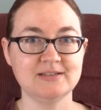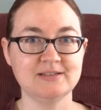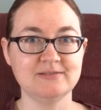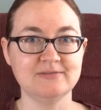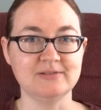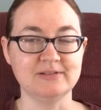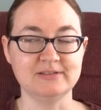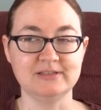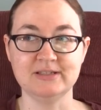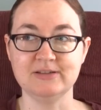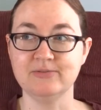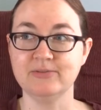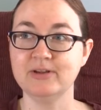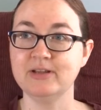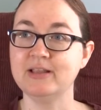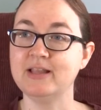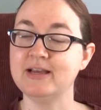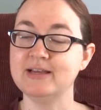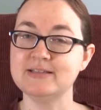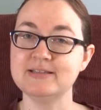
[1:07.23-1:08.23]
well, didn't
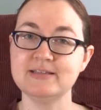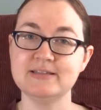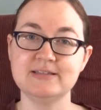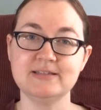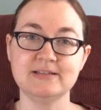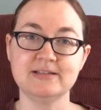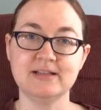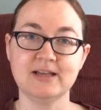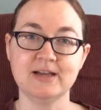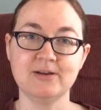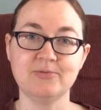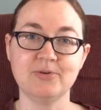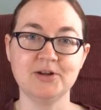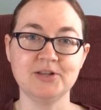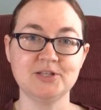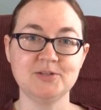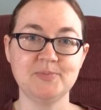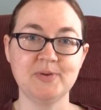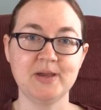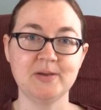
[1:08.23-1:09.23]
realize until I
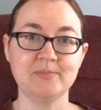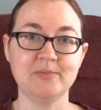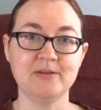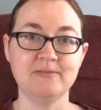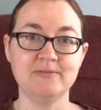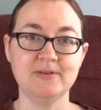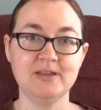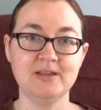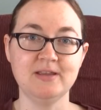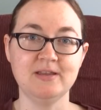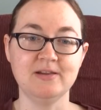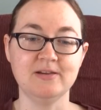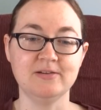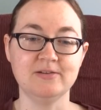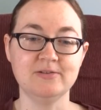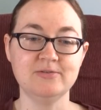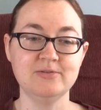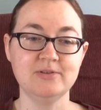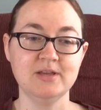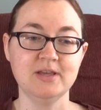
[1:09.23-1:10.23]
watched back my
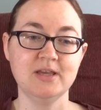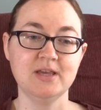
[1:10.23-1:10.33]
video,